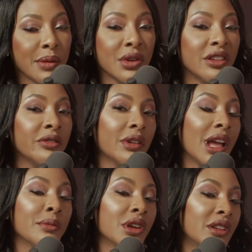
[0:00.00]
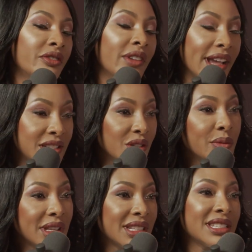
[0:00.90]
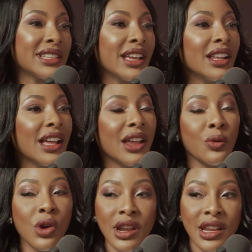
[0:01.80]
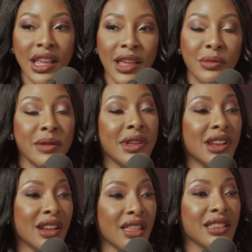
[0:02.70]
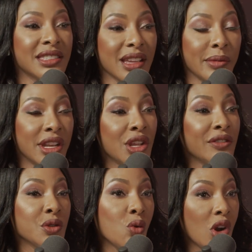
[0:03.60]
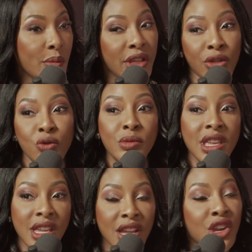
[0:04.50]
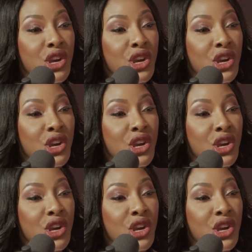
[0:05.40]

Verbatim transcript: gonna I'm gonna find something to sell and one day maybe in another segment you have to walk me through me